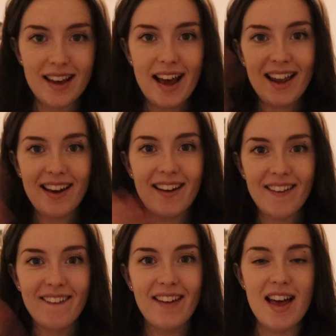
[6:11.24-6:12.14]

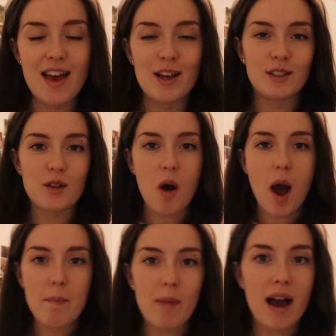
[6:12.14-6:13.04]
Hello, so
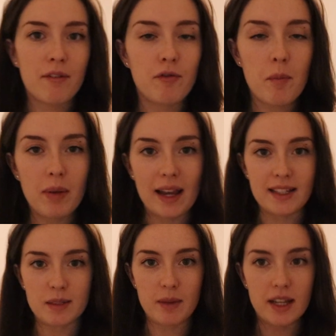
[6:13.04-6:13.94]
I'm back from
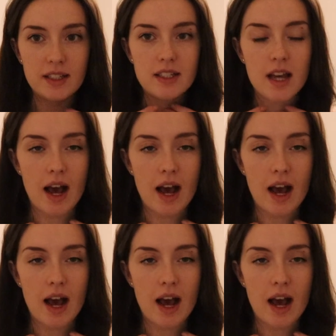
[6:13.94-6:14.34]
placement.